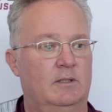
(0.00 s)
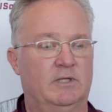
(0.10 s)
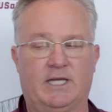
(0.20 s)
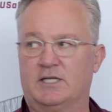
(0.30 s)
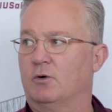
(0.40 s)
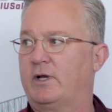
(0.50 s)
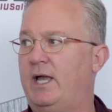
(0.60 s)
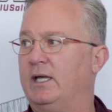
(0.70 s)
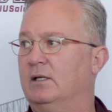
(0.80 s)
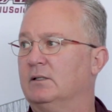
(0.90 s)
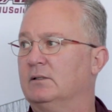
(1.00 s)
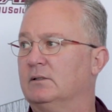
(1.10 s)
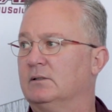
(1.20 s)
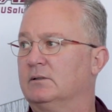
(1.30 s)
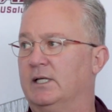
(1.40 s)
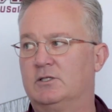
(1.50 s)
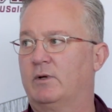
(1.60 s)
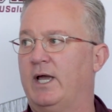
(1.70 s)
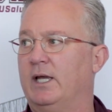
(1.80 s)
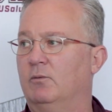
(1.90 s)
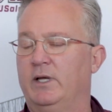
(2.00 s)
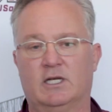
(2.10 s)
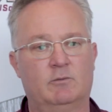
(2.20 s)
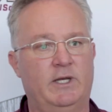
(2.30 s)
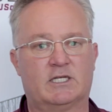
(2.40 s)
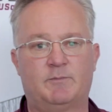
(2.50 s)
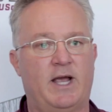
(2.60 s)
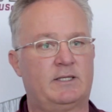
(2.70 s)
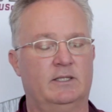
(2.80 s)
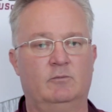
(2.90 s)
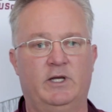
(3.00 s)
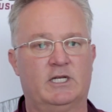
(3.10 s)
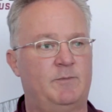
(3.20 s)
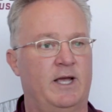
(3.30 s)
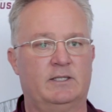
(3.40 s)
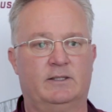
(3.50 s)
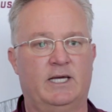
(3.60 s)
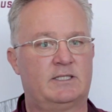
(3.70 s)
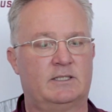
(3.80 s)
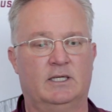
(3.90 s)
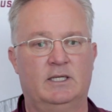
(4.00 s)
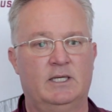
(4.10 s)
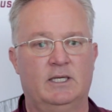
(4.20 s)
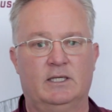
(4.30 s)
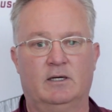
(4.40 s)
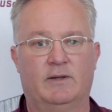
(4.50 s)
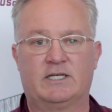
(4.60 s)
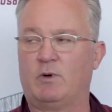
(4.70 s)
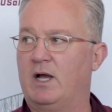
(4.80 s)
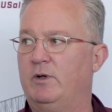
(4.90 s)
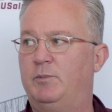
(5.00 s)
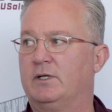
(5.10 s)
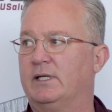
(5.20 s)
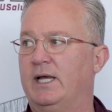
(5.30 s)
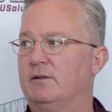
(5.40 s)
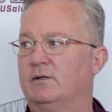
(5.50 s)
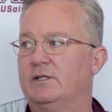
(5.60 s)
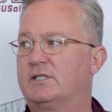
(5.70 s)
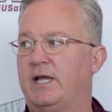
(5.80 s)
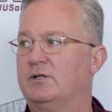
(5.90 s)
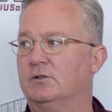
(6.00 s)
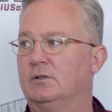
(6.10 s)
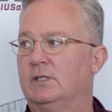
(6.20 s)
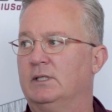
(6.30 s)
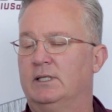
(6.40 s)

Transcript: But that's okay. That's okay. We expect it. We expect it. That's, that's why we put together this schedule.